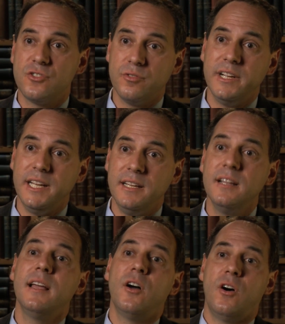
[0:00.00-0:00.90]
3
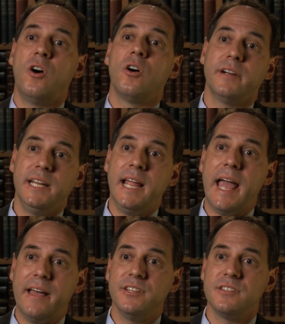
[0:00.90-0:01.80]
already
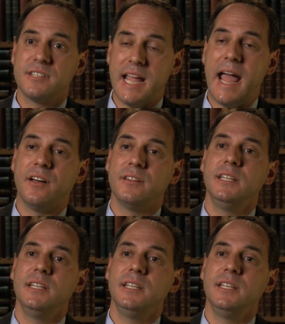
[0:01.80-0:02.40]
have in Scal.